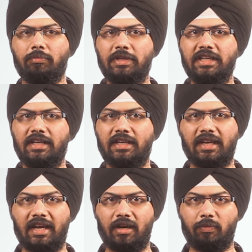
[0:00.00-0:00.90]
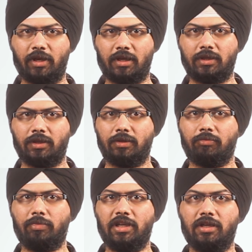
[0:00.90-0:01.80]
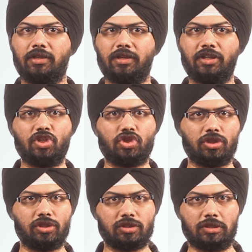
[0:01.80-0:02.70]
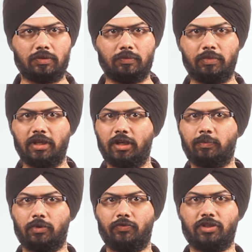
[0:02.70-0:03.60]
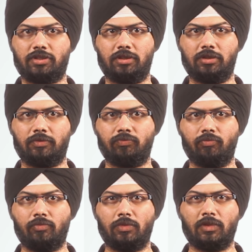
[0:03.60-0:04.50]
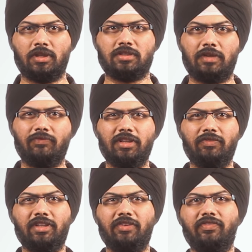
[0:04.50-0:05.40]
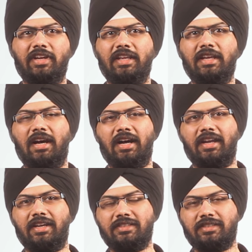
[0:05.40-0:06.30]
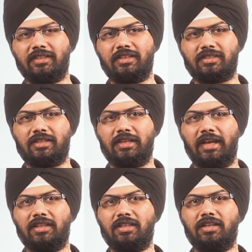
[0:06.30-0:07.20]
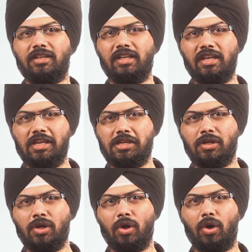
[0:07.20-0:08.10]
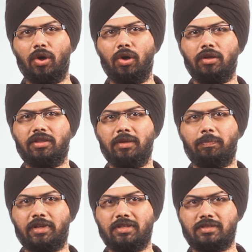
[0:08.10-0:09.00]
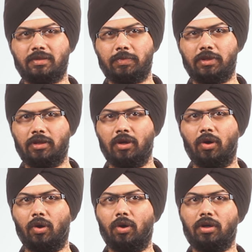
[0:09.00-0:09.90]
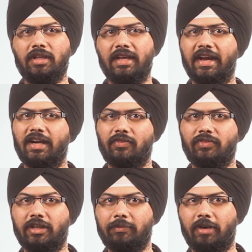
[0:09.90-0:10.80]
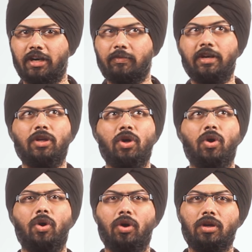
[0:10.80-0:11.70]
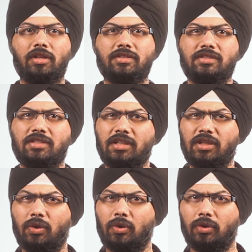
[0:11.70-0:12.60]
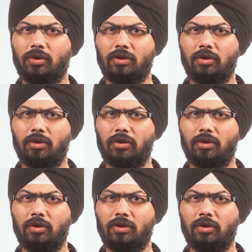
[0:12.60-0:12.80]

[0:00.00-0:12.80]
be it academic, be it research, be it professional. Someone with a very high designation like the dean or the principal or the head of the department or the CEO